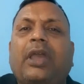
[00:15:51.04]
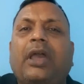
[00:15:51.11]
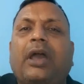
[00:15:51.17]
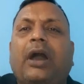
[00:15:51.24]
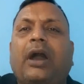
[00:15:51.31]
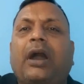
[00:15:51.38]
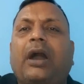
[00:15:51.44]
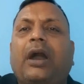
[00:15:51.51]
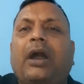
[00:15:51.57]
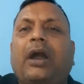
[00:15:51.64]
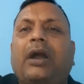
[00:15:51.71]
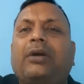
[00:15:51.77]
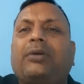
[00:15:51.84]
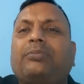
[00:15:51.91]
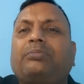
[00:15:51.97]

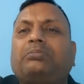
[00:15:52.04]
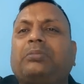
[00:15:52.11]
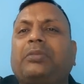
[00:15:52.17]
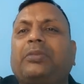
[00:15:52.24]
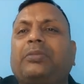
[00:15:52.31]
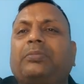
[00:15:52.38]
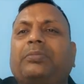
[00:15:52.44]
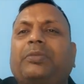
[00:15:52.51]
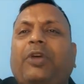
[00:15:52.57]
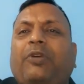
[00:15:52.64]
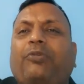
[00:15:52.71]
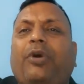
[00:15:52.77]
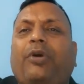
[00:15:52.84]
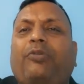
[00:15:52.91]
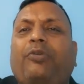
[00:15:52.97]
Uh,
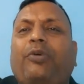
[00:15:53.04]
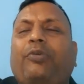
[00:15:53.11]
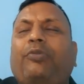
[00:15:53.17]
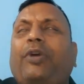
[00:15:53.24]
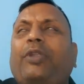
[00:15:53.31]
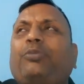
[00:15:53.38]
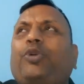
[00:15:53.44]
one